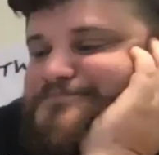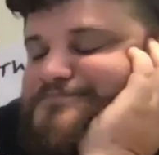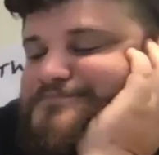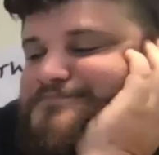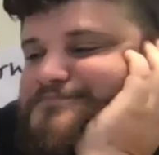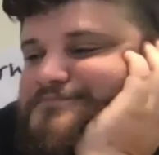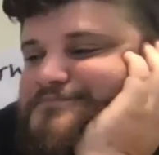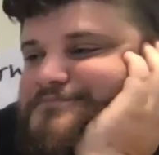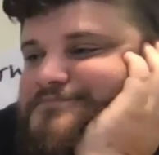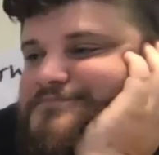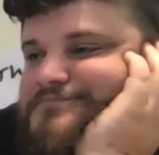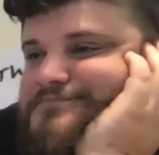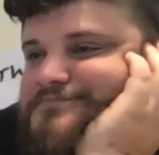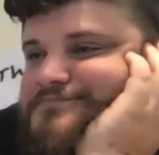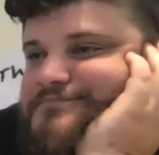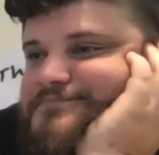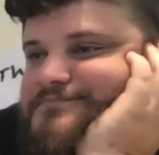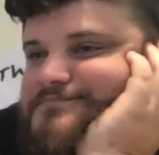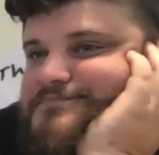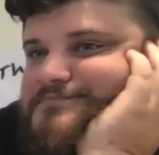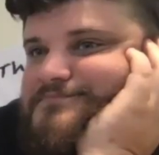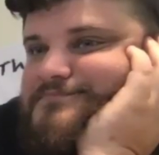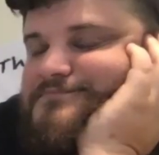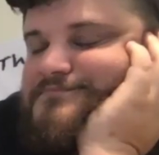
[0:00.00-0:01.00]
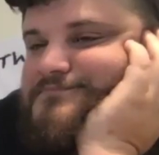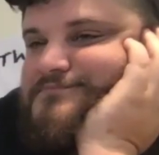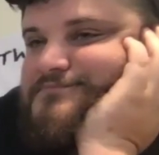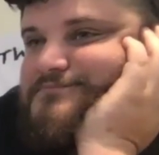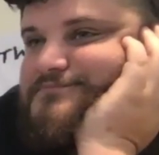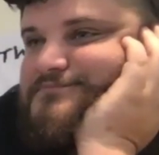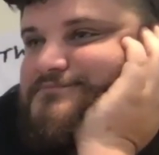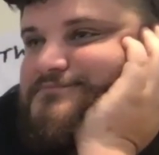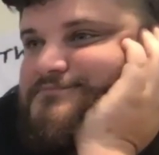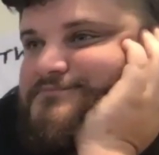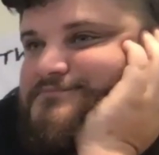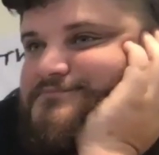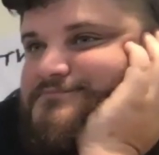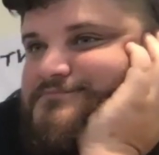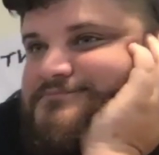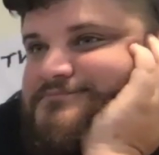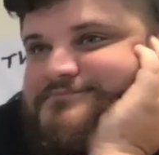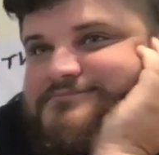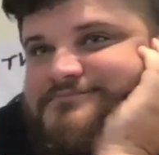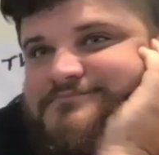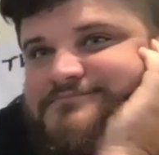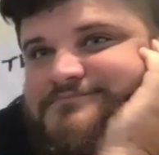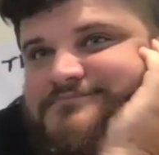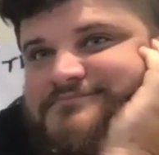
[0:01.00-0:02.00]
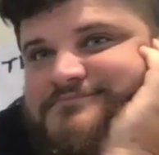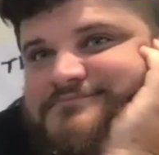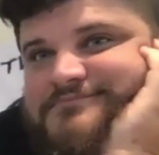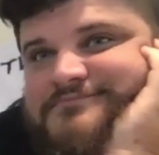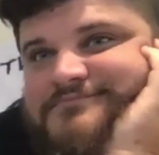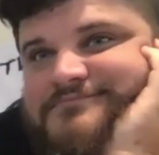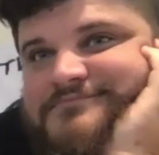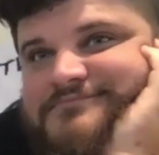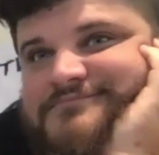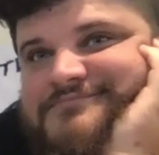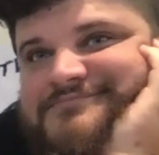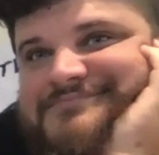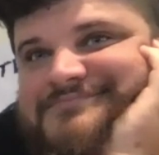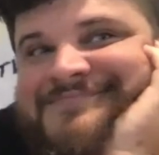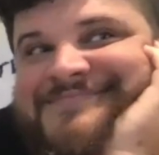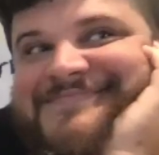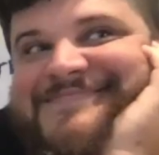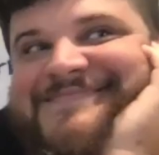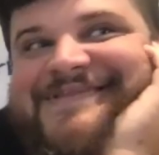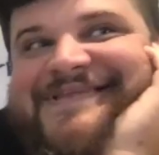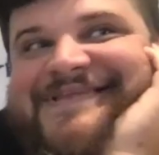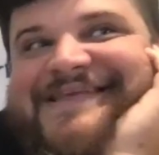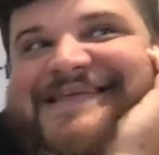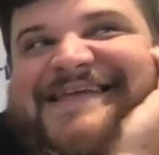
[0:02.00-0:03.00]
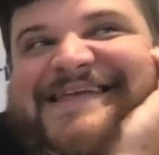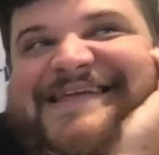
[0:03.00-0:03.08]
No words are spoken by the person on screen.